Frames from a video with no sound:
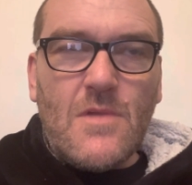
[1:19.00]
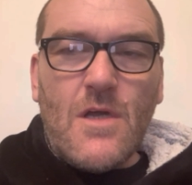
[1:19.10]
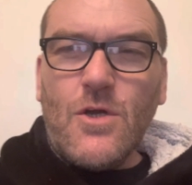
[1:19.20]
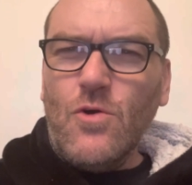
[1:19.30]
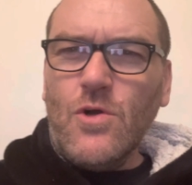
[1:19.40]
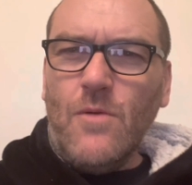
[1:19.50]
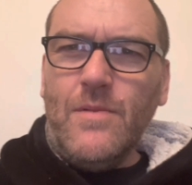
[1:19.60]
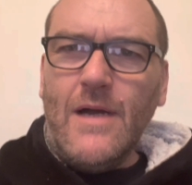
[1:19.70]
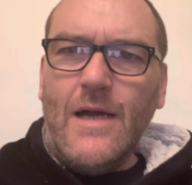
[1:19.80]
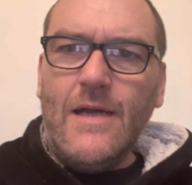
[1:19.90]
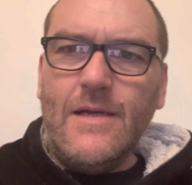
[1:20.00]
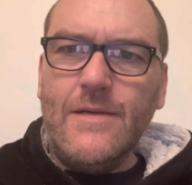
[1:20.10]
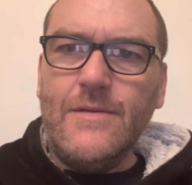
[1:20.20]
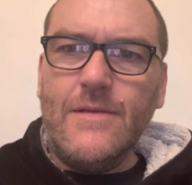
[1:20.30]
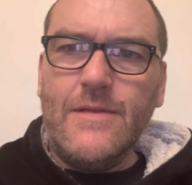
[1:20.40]
Coco Bear,
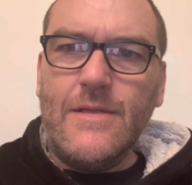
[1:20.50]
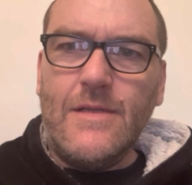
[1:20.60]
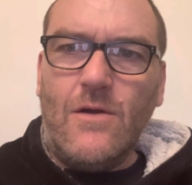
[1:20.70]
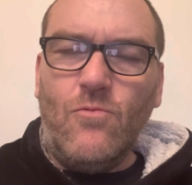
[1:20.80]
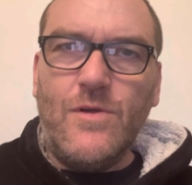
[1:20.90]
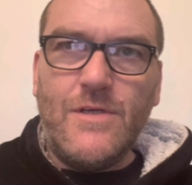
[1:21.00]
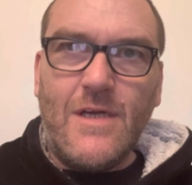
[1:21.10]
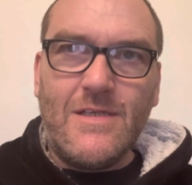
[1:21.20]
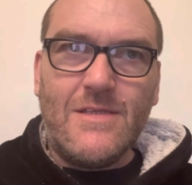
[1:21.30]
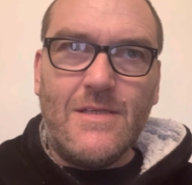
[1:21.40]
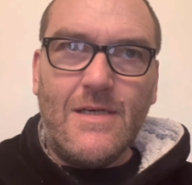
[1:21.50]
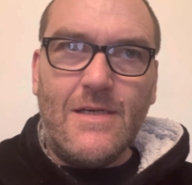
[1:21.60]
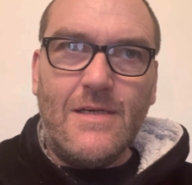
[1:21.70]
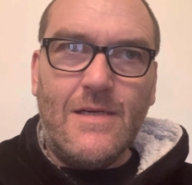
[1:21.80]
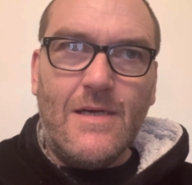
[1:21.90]
that win
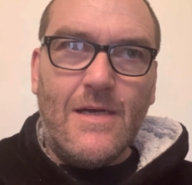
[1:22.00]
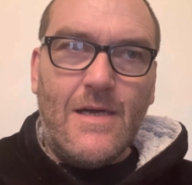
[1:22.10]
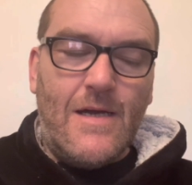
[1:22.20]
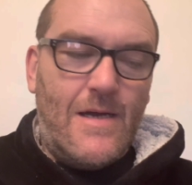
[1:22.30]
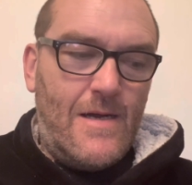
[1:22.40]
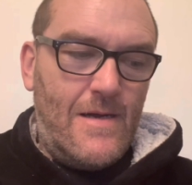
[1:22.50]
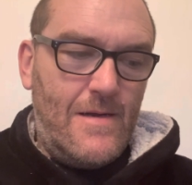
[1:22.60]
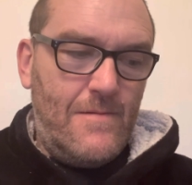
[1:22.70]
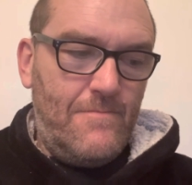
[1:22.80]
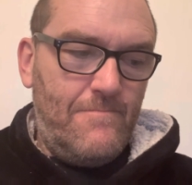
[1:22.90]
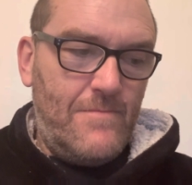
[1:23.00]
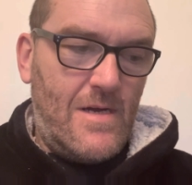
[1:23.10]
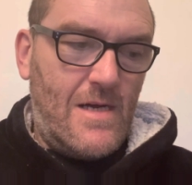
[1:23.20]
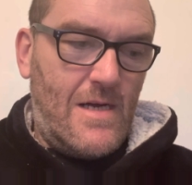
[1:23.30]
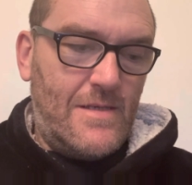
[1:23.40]
yesterday.
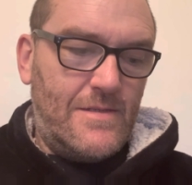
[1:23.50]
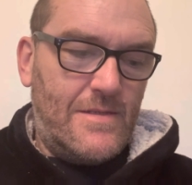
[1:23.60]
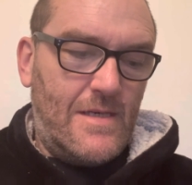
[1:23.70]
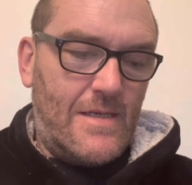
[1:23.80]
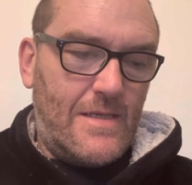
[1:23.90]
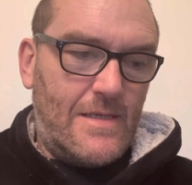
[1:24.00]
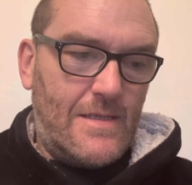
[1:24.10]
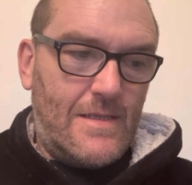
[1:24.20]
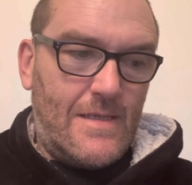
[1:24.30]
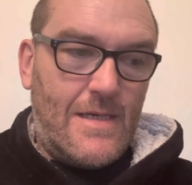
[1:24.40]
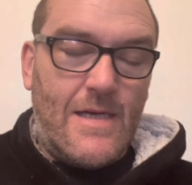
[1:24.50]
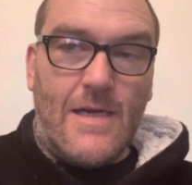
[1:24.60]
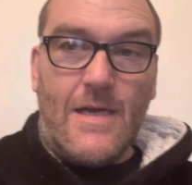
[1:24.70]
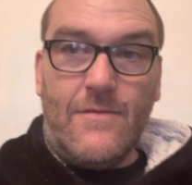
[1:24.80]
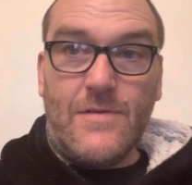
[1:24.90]
And
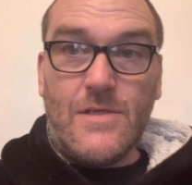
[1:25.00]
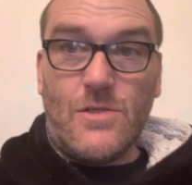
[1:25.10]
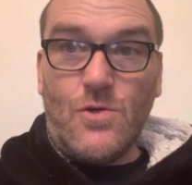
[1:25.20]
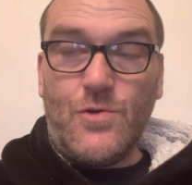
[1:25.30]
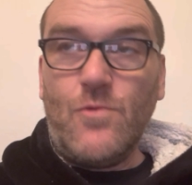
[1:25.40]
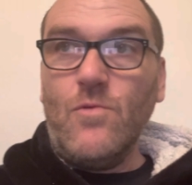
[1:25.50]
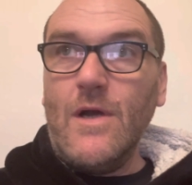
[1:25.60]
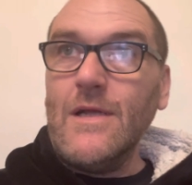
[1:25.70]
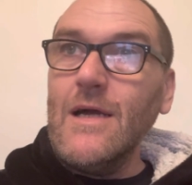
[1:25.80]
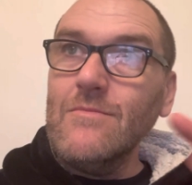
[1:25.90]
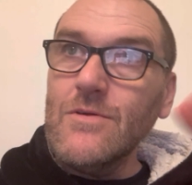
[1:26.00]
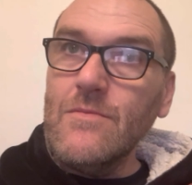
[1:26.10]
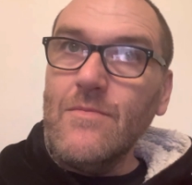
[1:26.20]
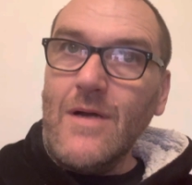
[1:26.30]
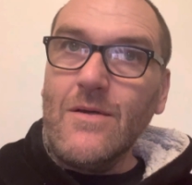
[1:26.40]
everything's good. Right, I'm going to
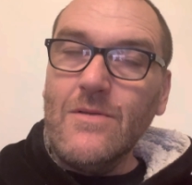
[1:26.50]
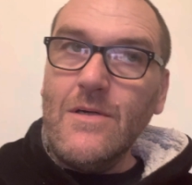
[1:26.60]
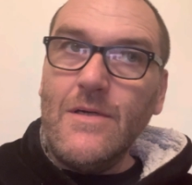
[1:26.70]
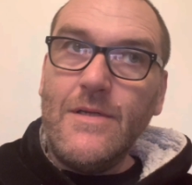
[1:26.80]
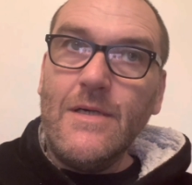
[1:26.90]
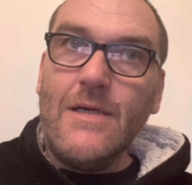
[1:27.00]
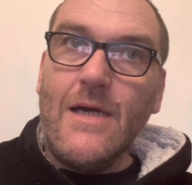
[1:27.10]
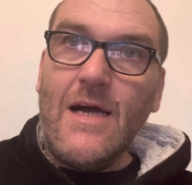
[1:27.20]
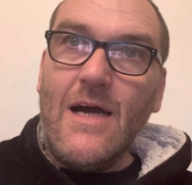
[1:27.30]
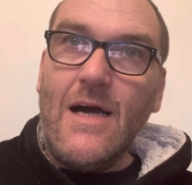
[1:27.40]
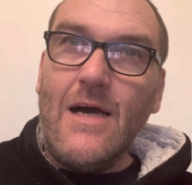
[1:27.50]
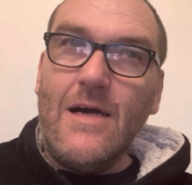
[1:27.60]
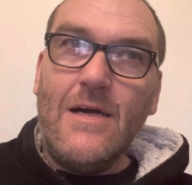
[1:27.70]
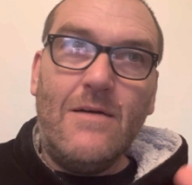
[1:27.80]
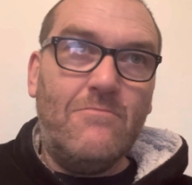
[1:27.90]
be back online.
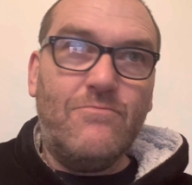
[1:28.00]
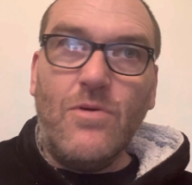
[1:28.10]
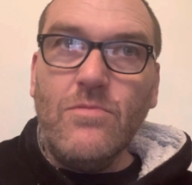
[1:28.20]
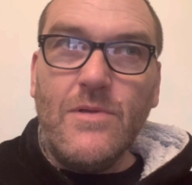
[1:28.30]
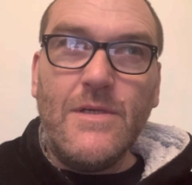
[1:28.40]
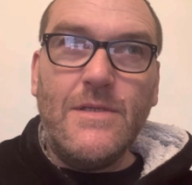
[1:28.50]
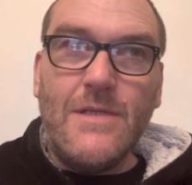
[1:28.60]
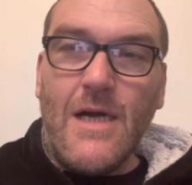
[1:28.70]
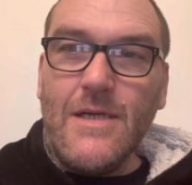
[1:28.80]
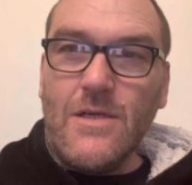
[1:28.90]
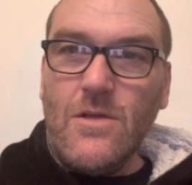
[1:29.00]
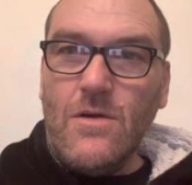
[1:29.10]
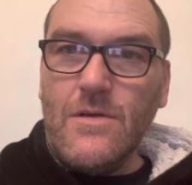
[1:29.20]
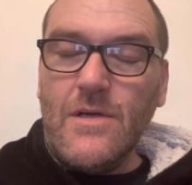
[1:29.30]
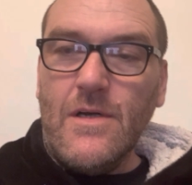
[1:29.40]
Probably 9
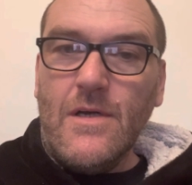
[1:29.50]
o'clock,